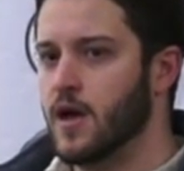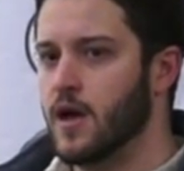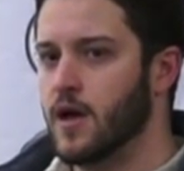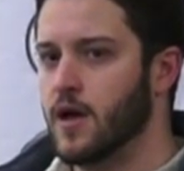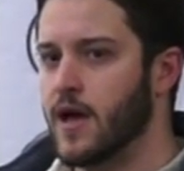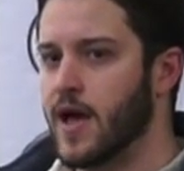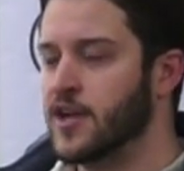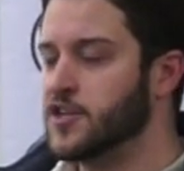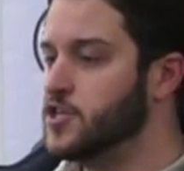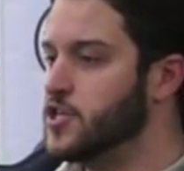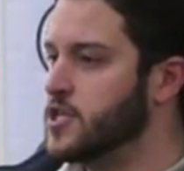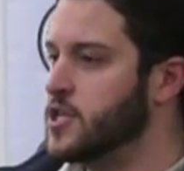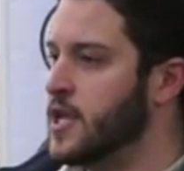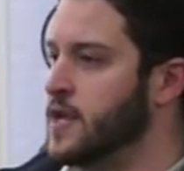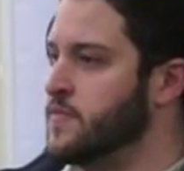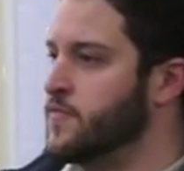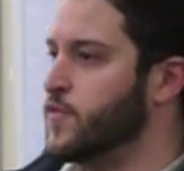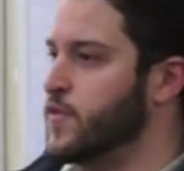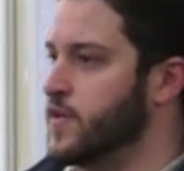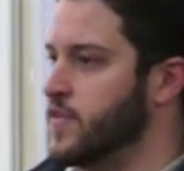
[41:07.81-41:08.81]
uh, actually
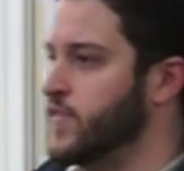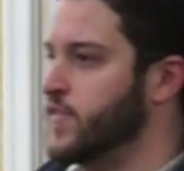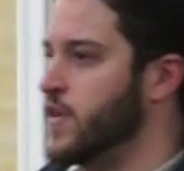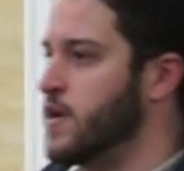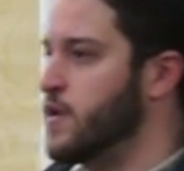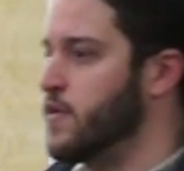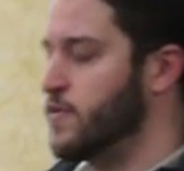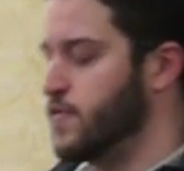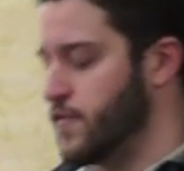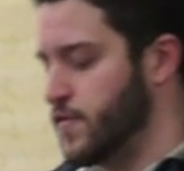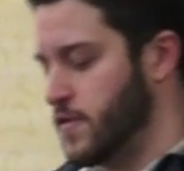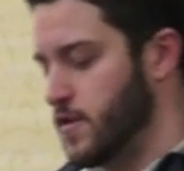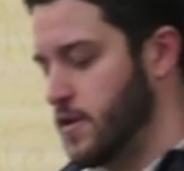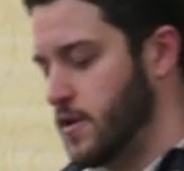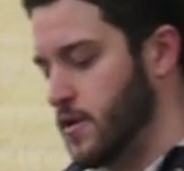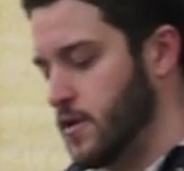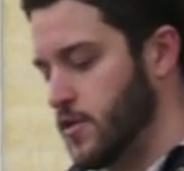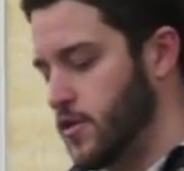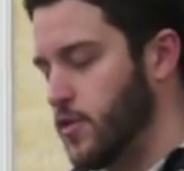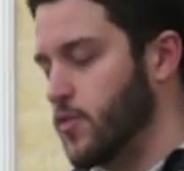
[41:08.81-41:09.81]
claimed for itself
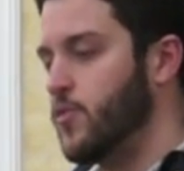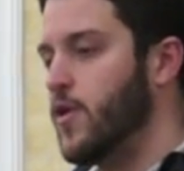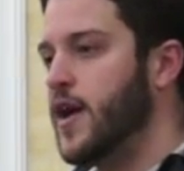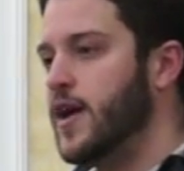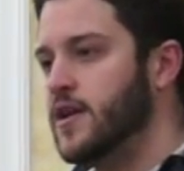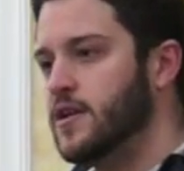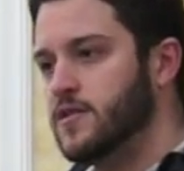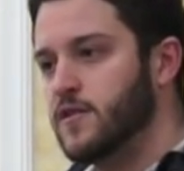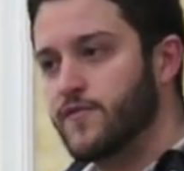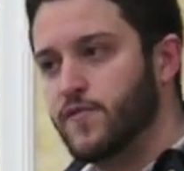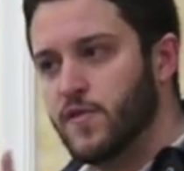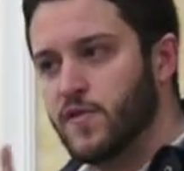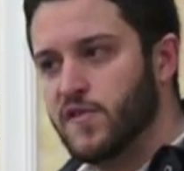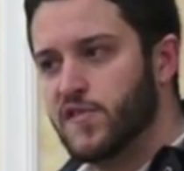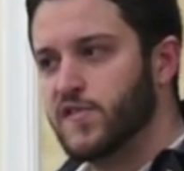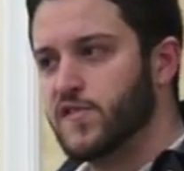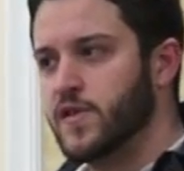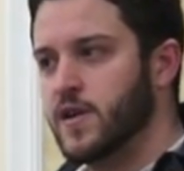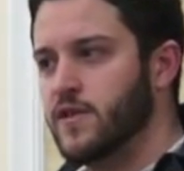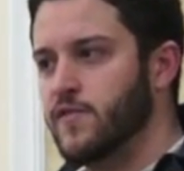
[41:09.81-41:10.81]
the right, the
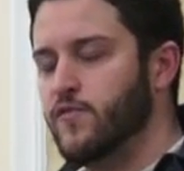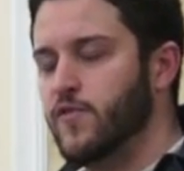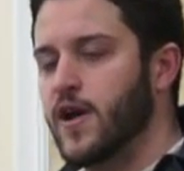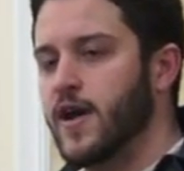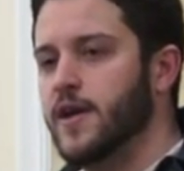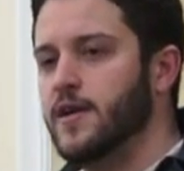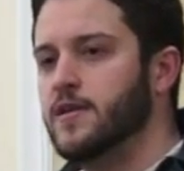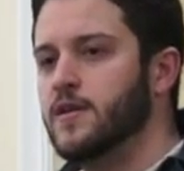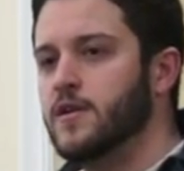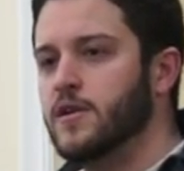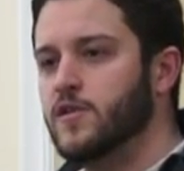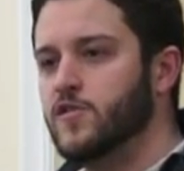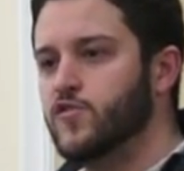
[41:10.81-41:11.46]
first kind of right,